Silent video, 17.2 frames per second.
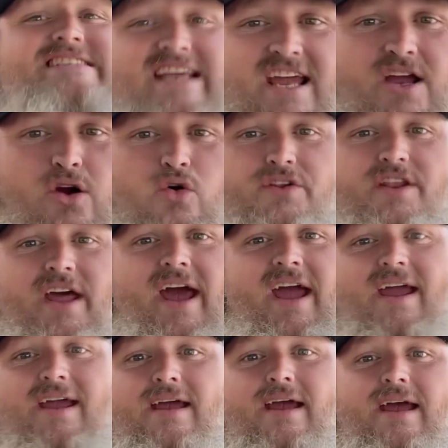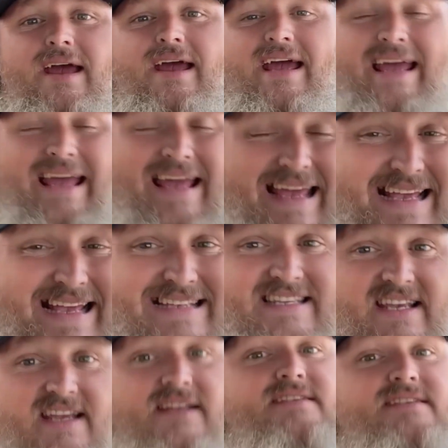single day
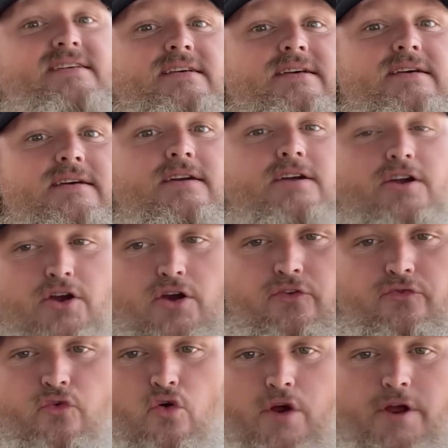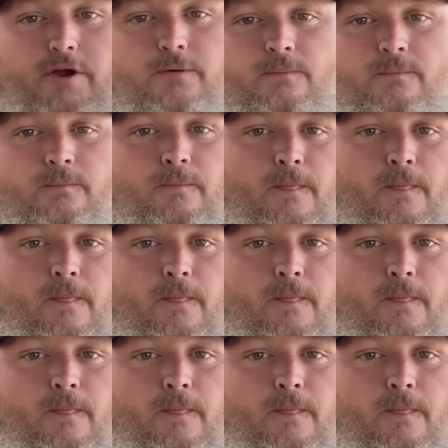isn't good for you.